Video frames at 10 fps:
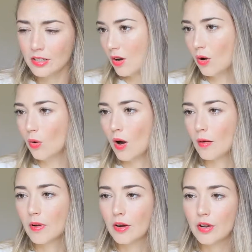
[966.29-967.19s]
So
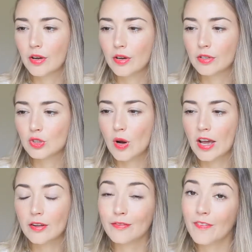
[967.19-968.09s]
I'm gonna
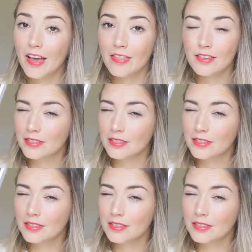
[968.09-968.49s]
try to find the